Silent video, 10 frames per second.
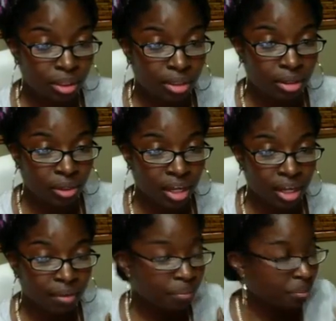Okay?
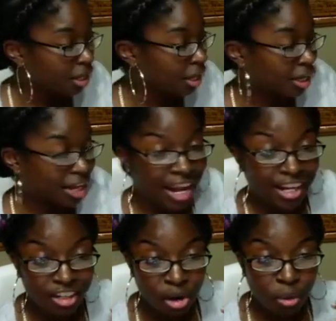And I
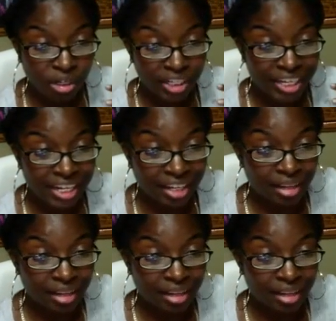know where to get it.